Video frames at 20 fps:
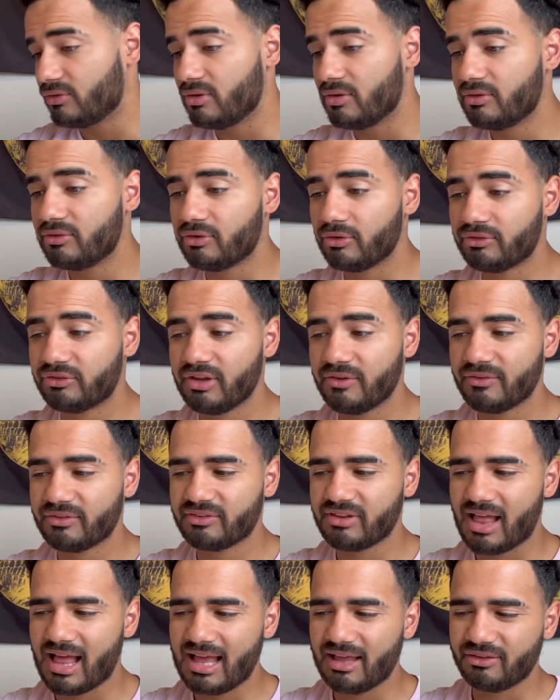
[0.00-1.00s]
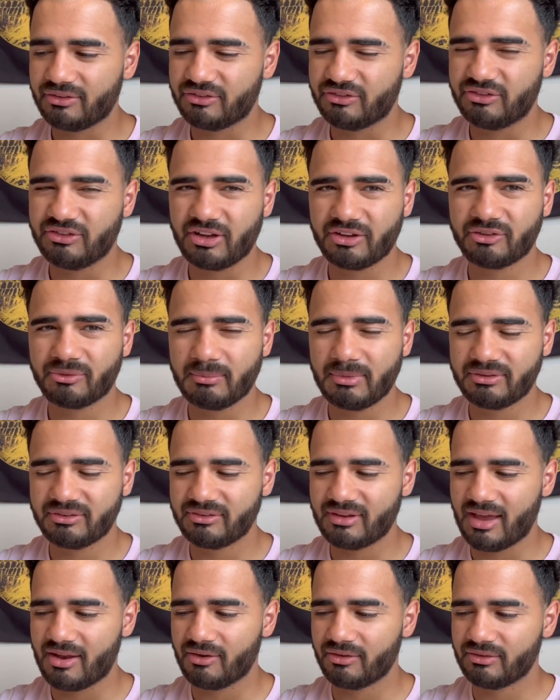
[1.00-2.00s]
Josephus Lyles just
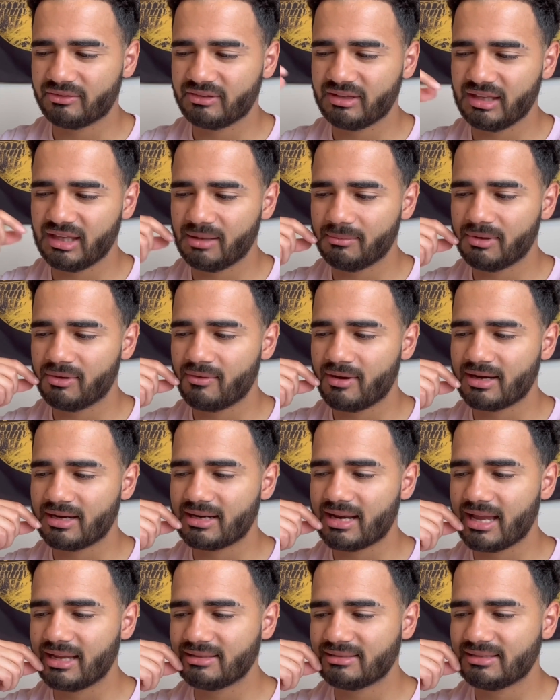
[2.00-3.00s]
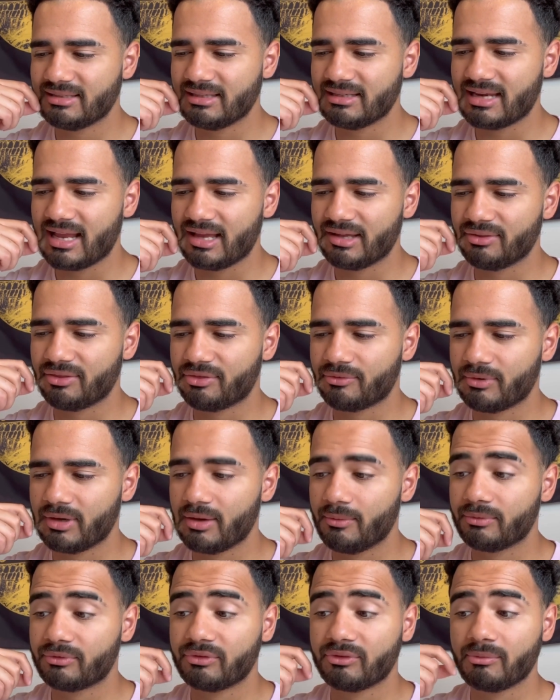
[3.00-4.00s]
misses out on the team. He ran a
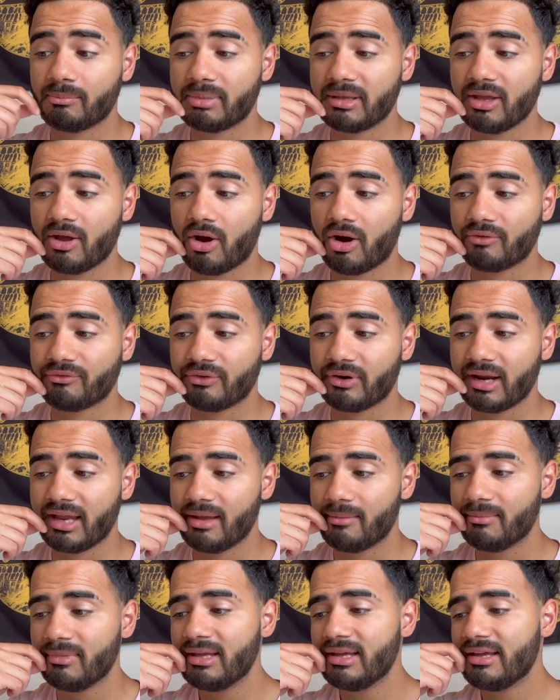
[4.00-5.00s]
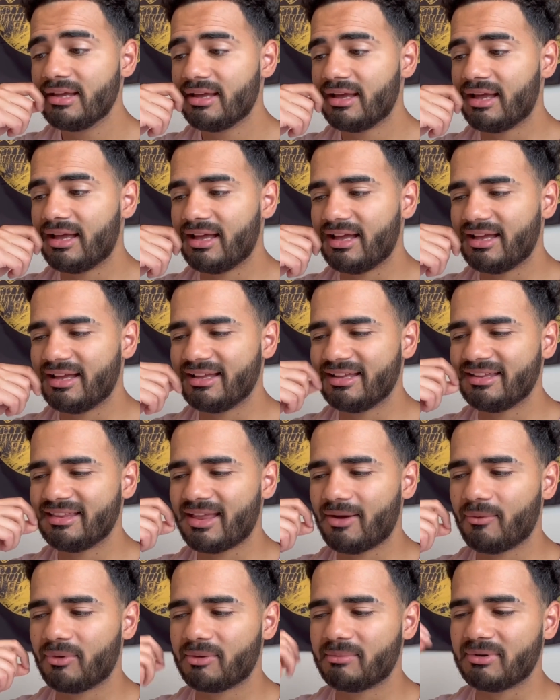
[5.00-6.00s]
19.93, which is a PR for him.
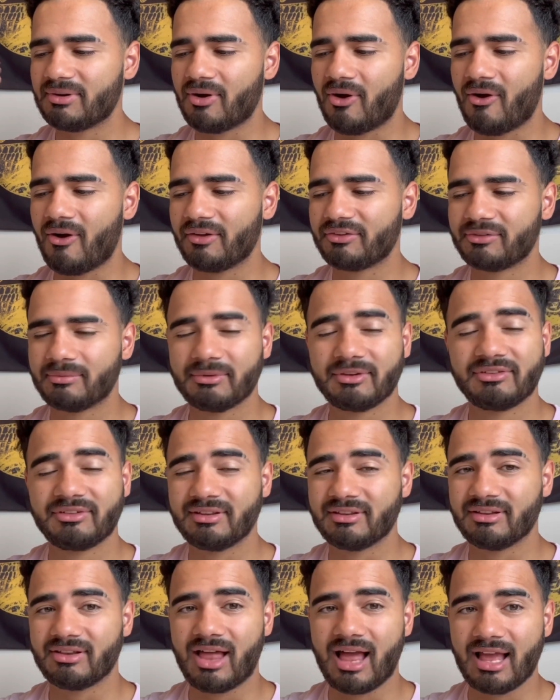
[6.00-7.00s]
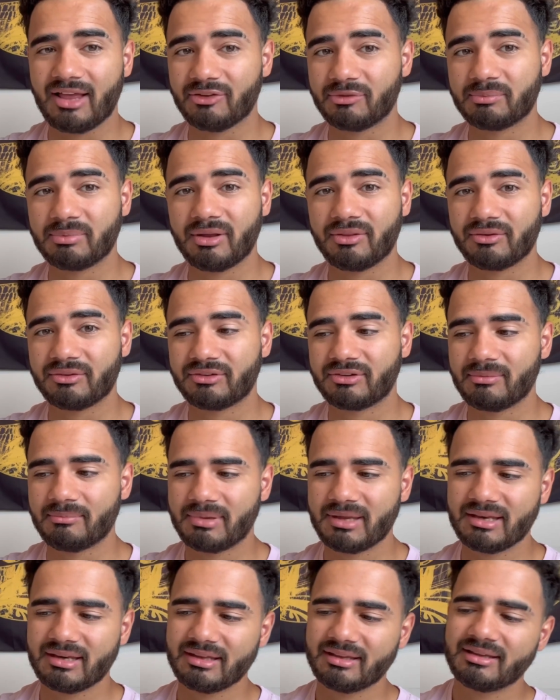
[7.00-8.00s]
That would have been awesome to see the Lyles brothers
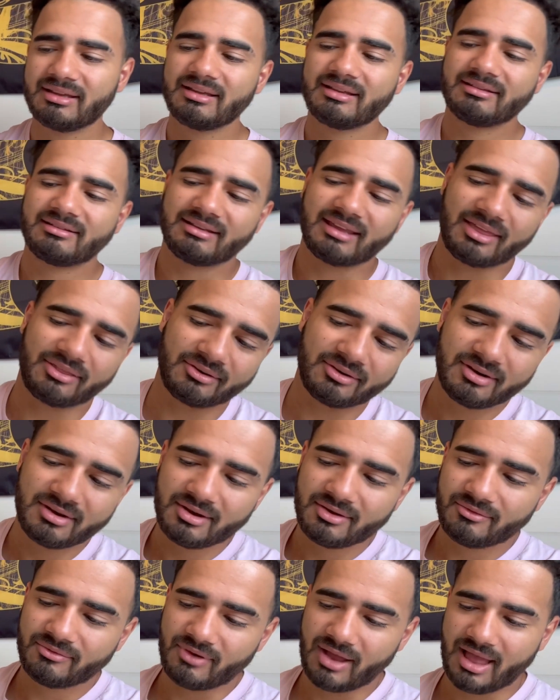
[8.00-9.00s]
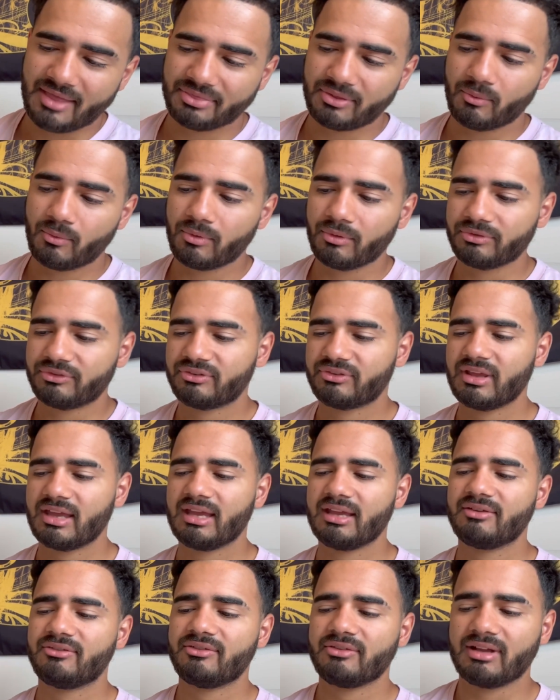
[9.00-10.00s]
competing together at the world
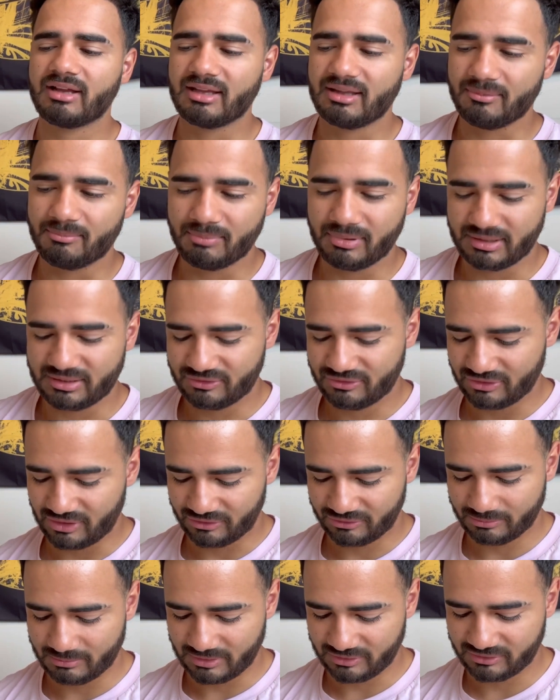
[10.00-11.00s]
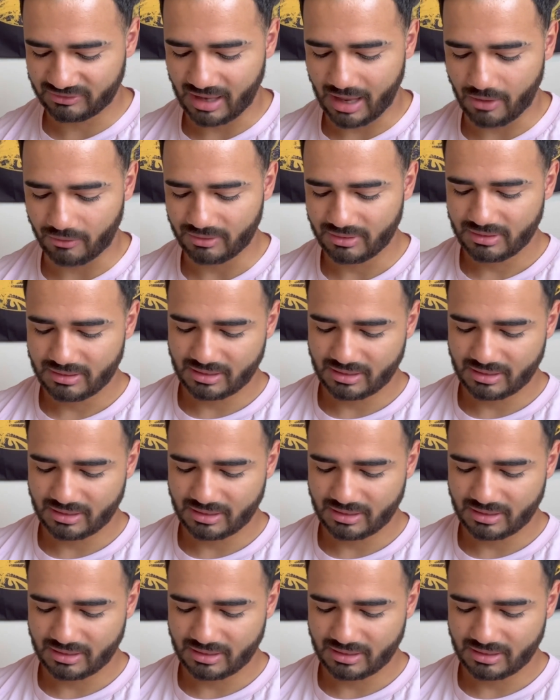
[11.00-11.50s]
stage, but just missed out